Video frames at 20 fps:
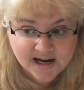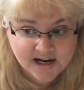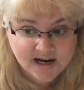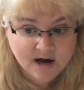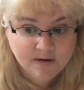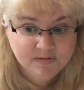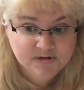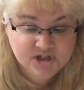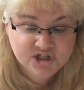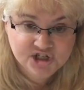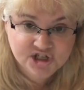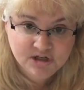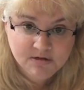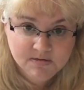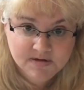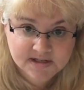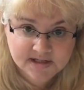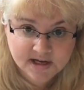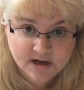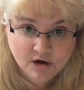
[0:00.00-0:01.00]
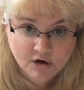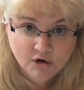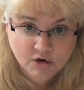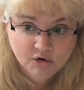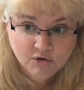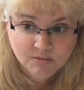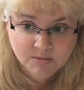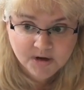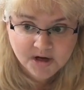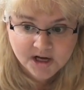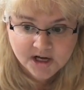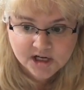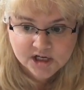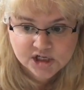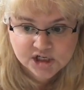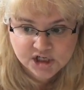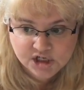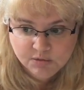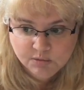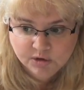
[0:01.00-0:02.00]
Now, when she was at home,
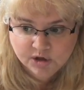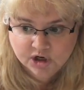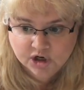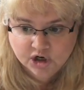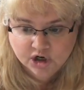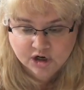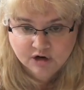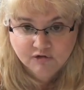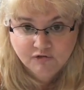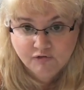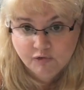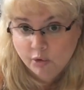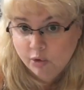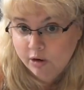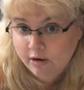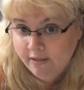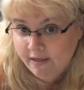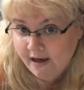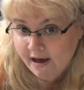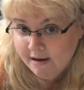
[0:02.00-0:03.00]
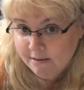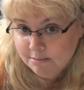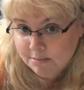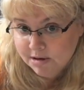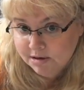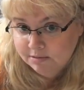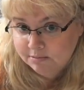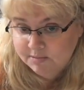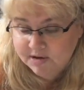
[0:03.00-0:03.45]
she would cook for them